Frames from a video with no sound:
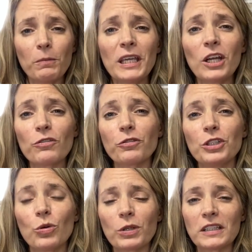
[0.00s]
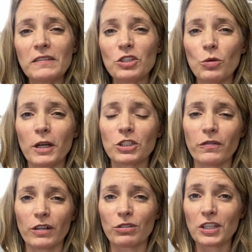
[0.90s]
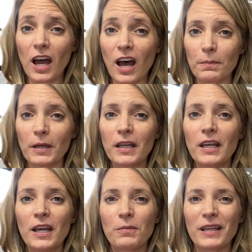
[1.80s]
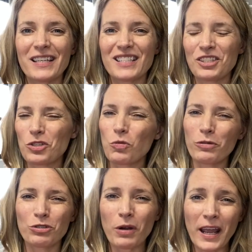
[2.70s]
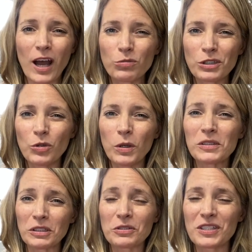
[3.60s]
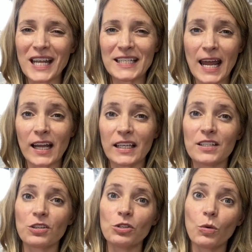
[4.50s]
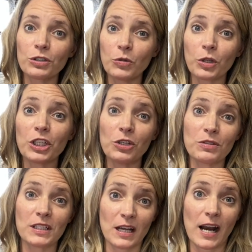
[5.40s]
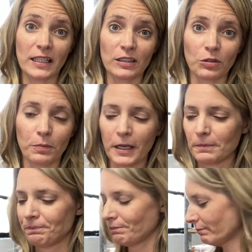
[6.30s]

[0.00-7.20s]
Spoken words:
be careful, you don't want to leave too much of it on top because it just won't dry out really well and it'll stay tacky. So you only want to use a tiny little bit.